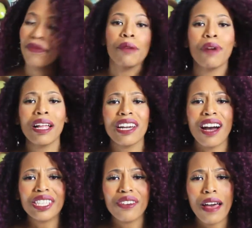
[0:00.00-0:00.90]
They probably
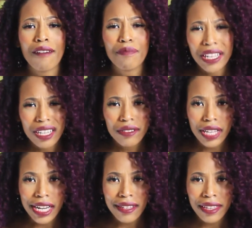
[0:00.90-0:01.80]
also have
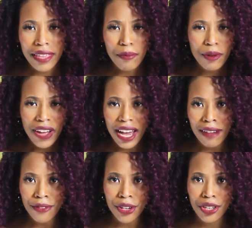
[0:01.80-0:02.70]
pillows there that they
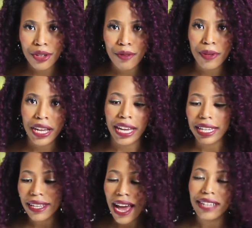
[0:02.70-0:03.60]
provide for you,
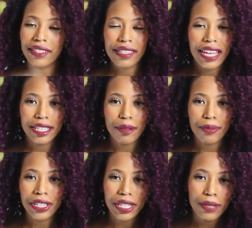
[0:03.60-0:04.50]
but I just like to
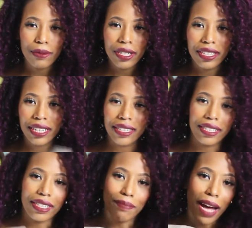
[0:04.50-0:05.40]
bring this one
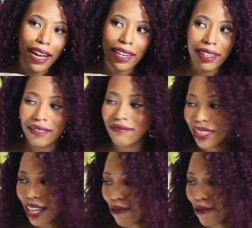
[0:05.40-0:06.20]
because it's mine and it's